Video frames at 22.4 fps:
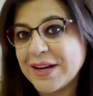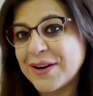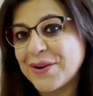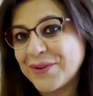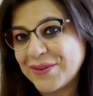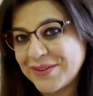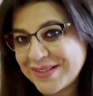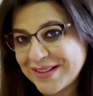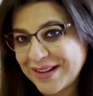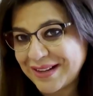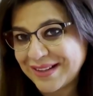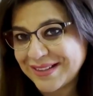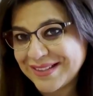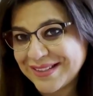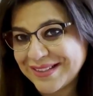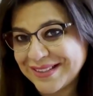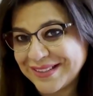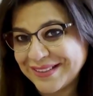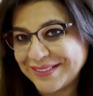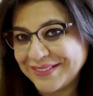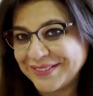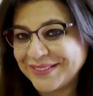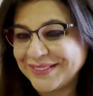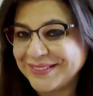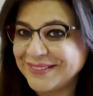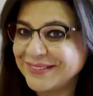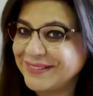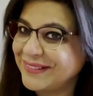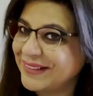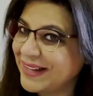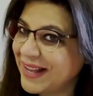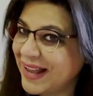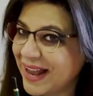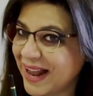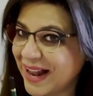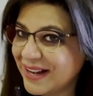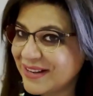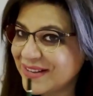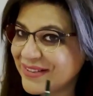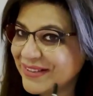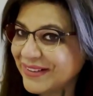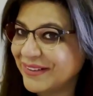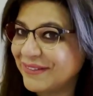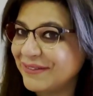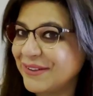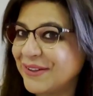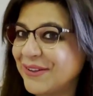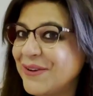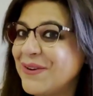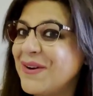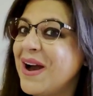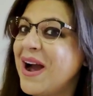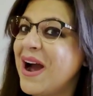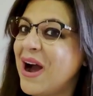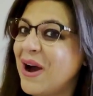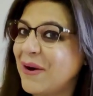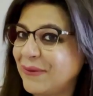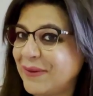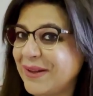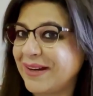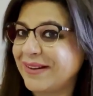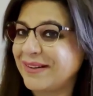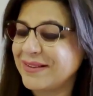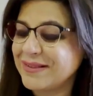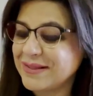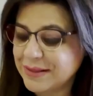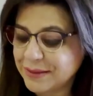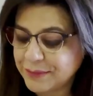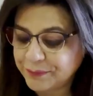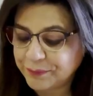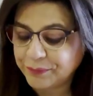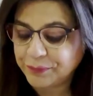result. I'll share with you how that is.